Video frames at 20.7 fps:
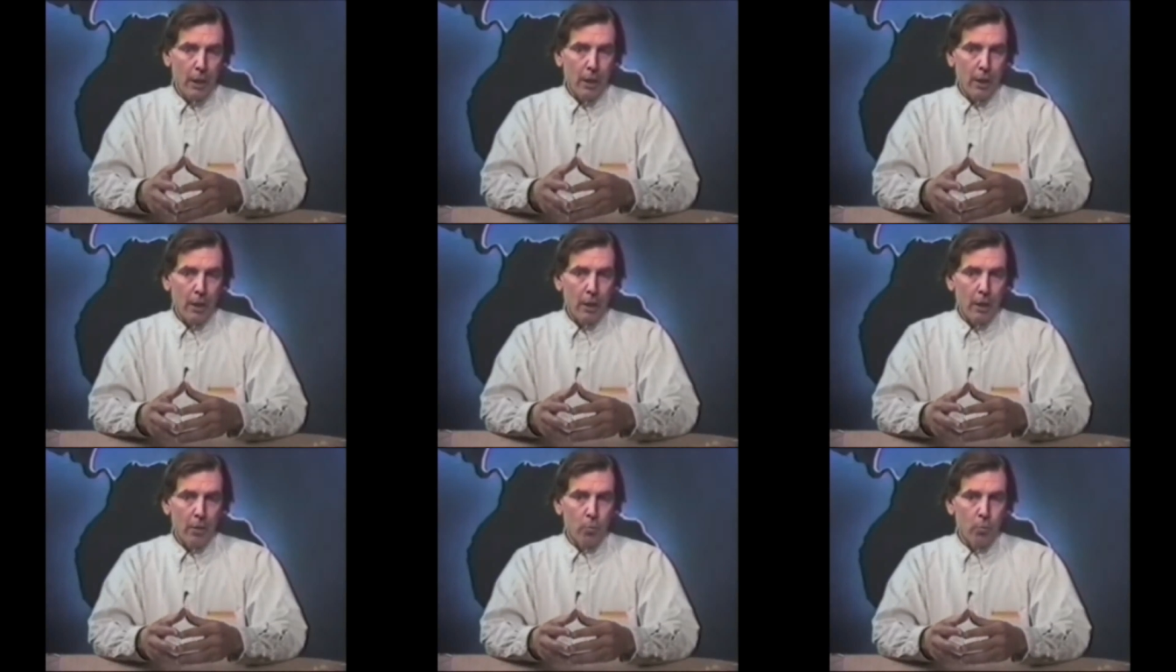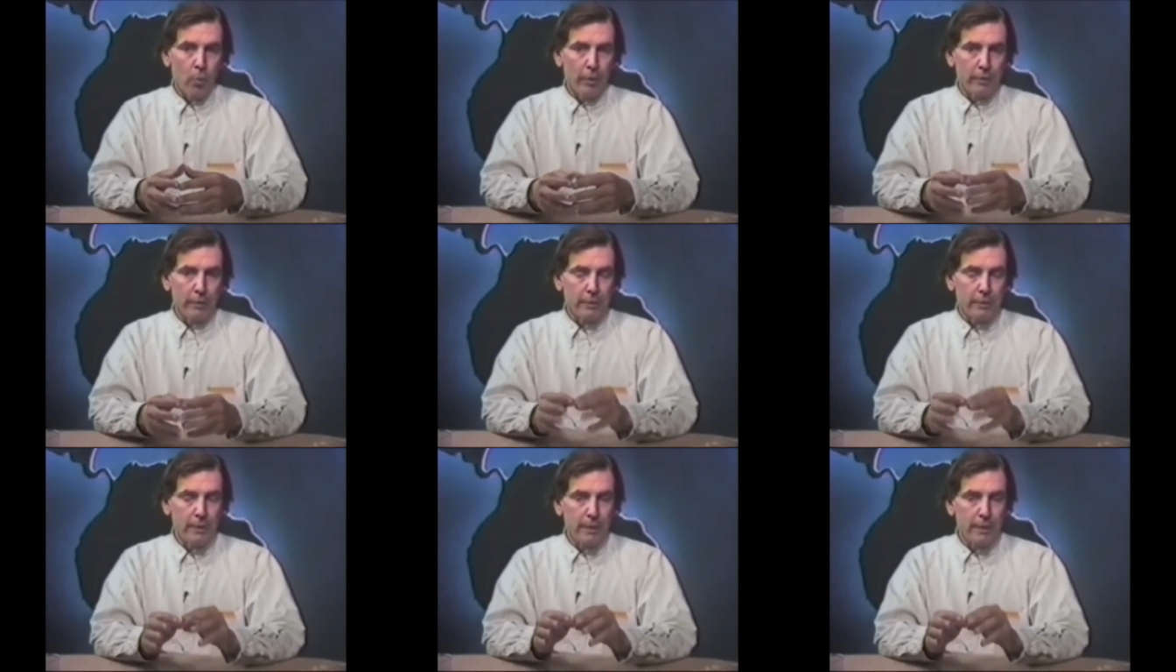
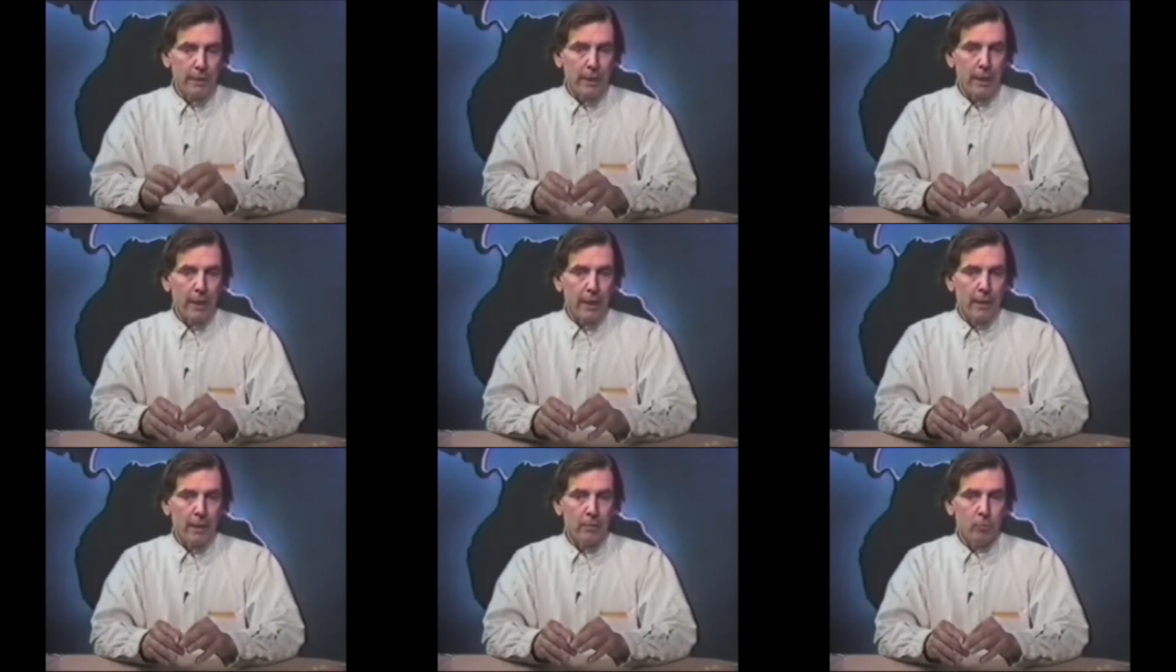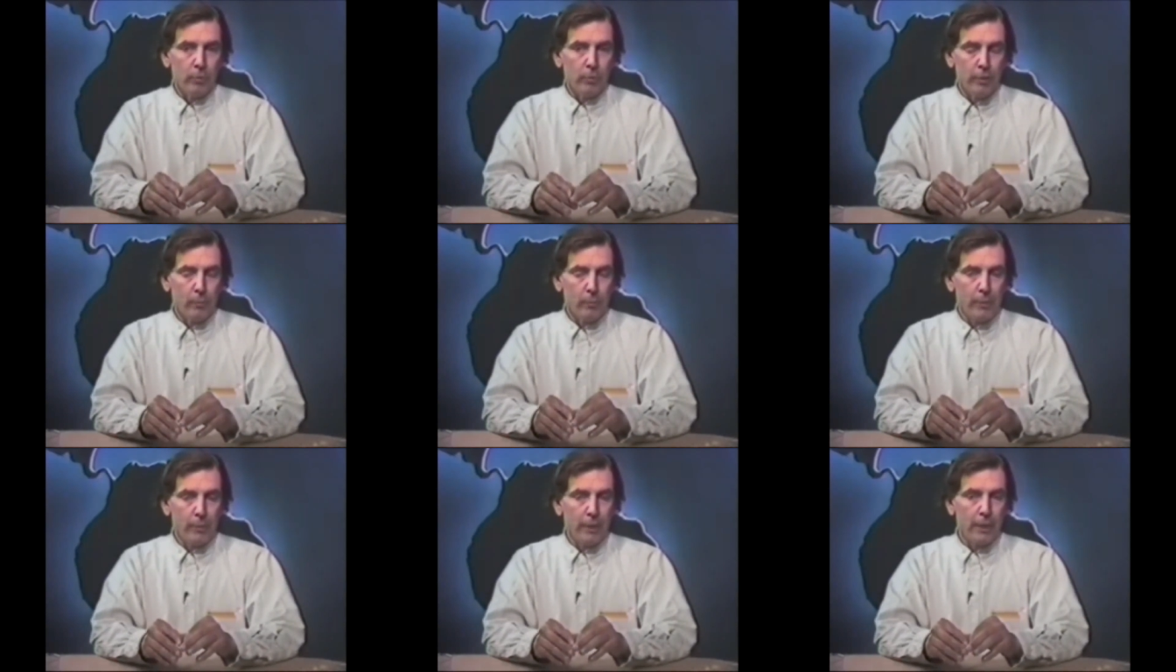What did end
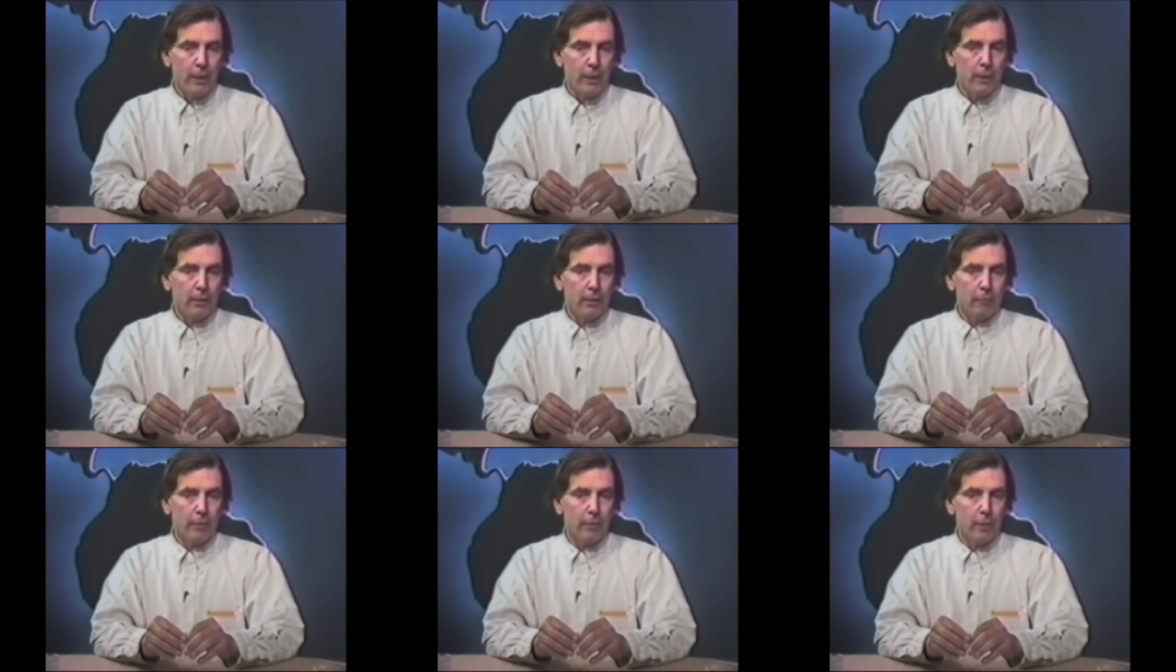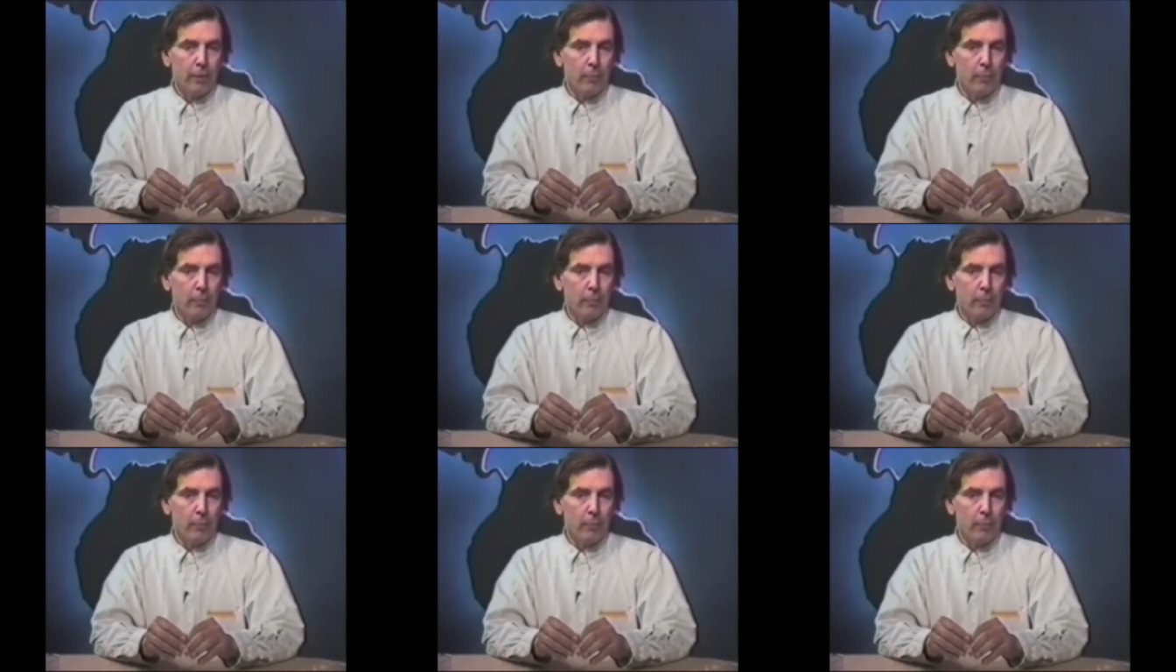with the beginning of